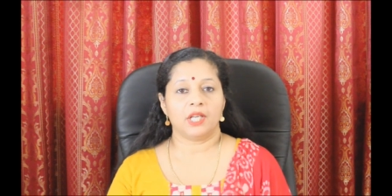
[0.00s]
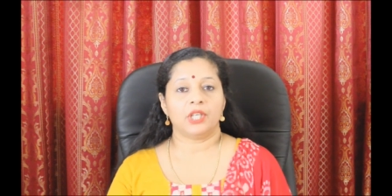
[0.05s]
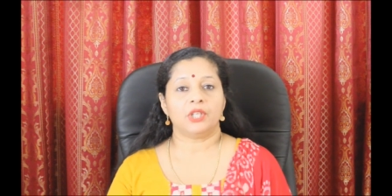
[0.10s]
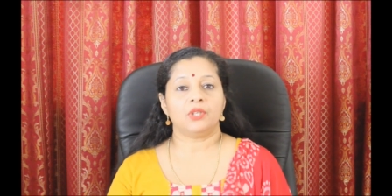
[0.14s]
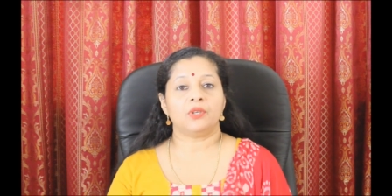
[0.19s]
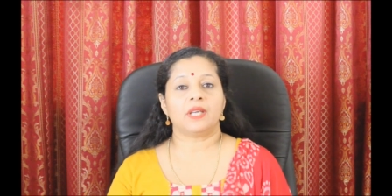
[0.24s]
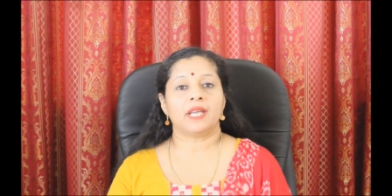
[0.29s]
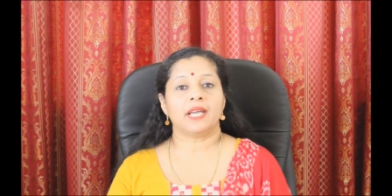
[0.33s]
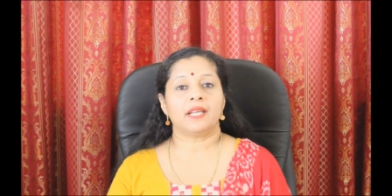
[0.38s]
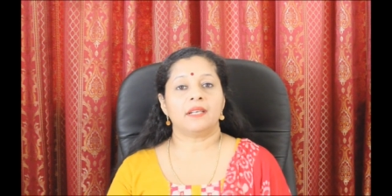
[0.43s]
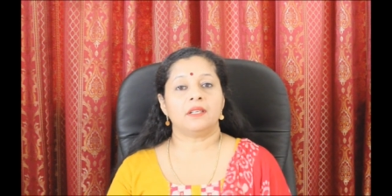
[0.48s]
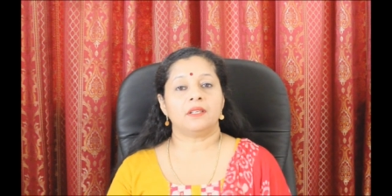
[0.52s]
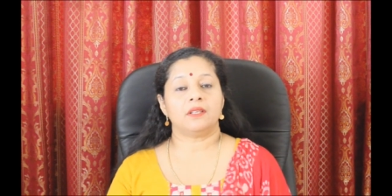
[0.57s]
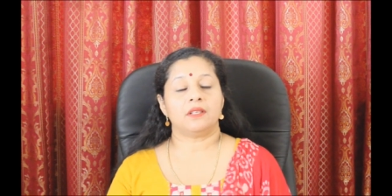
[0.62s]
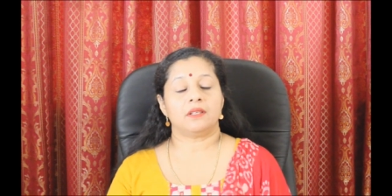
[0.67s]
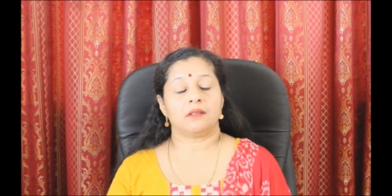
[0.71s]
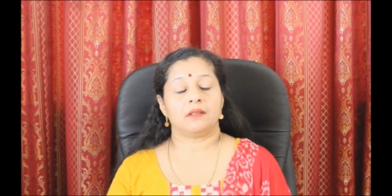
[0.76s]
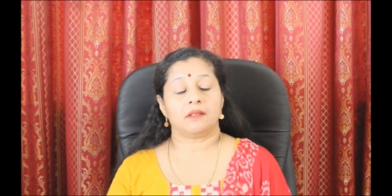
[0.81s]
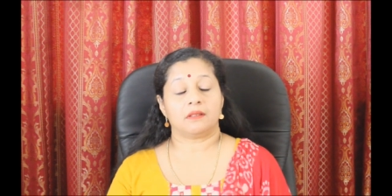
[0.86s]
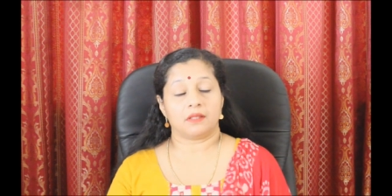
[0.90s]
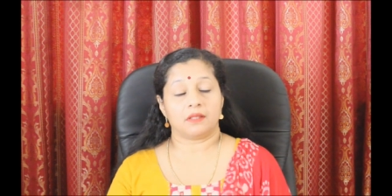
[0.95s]
You can
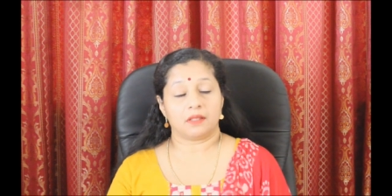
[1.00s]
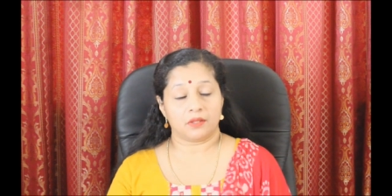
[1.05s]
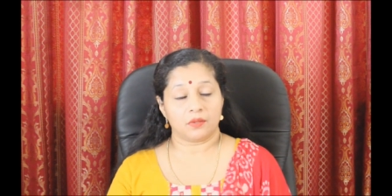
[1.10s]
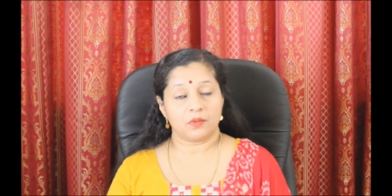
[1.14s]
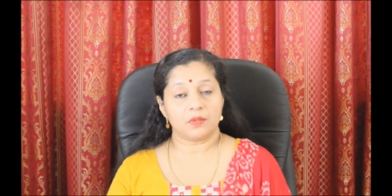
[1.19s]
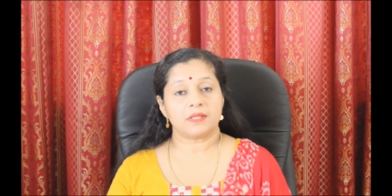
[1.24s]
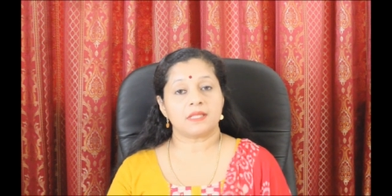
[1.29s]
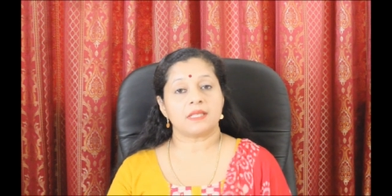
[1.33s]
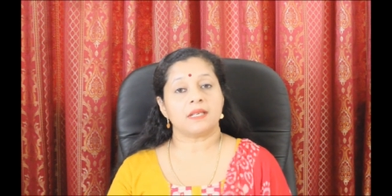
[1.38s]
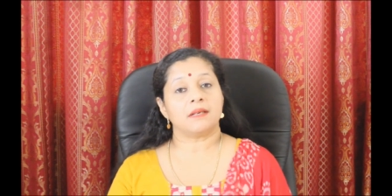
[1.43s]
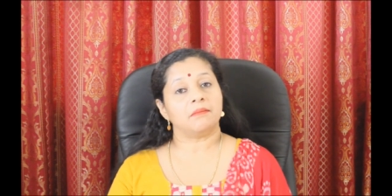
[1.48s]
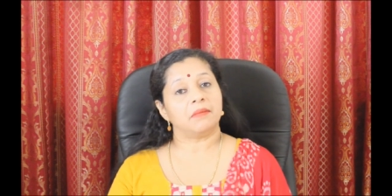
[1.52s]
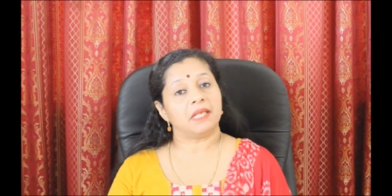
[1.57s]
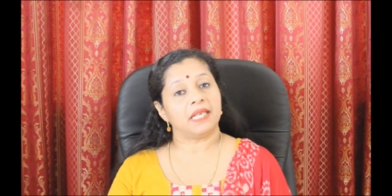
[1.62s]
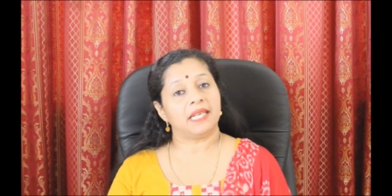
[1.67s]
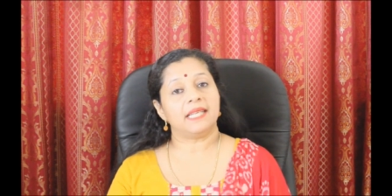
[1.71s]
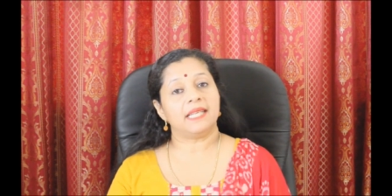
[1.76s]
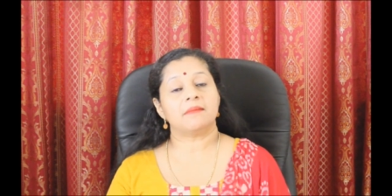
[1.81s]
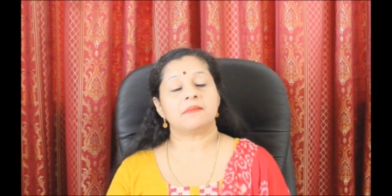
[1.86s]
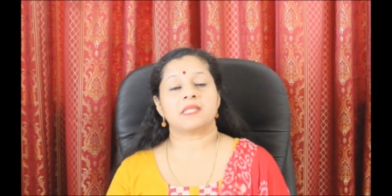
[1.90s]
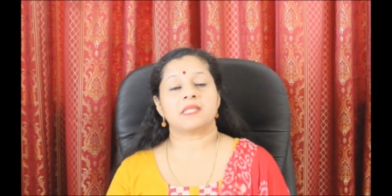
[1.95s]
use a
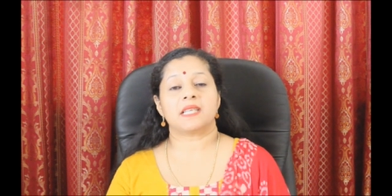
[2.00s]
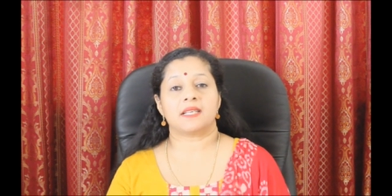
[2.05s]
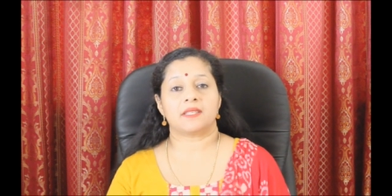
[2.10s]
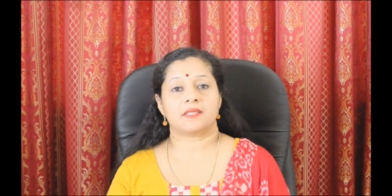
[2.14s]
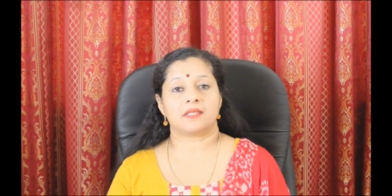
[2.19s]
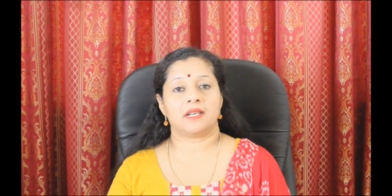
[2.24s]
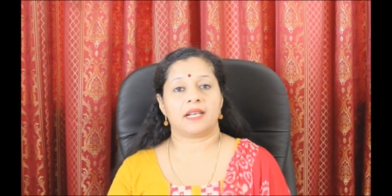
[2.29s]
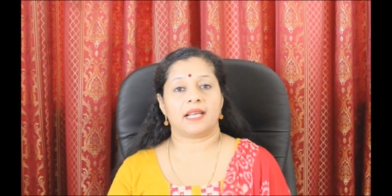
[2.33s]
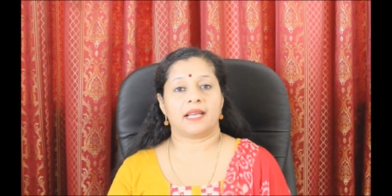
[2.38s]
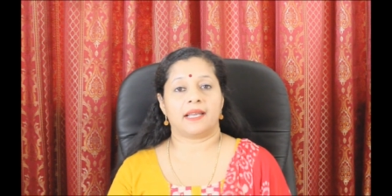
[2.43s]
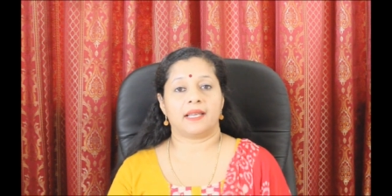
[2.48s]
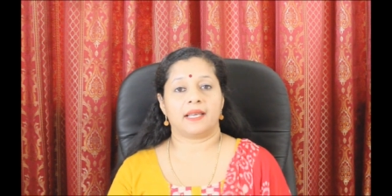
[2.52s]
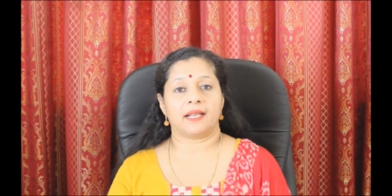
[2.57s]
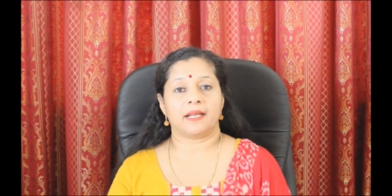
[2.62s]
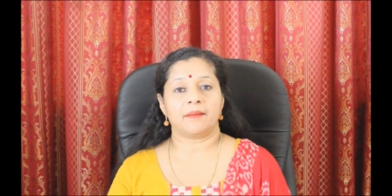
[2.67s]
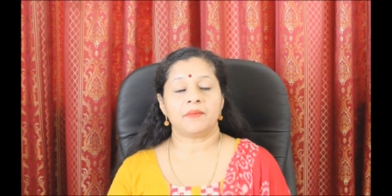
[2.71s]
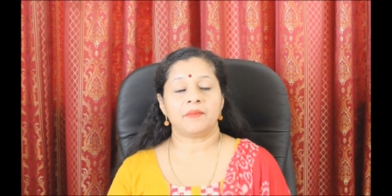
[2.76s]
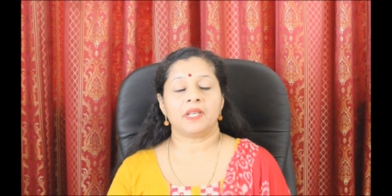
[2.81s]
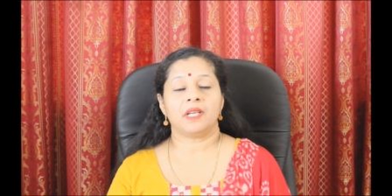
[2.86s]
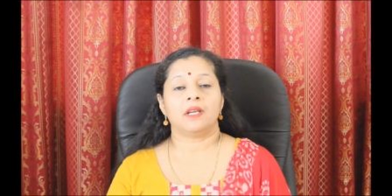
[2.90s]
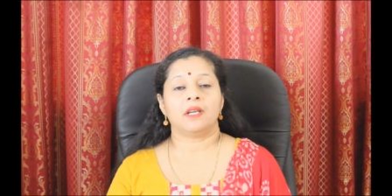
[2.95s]
medium-sized
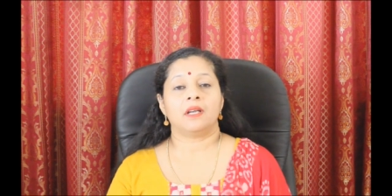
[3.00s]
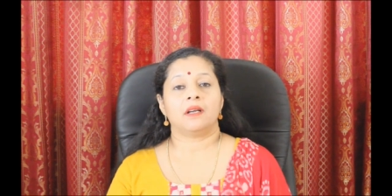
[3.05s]
diagram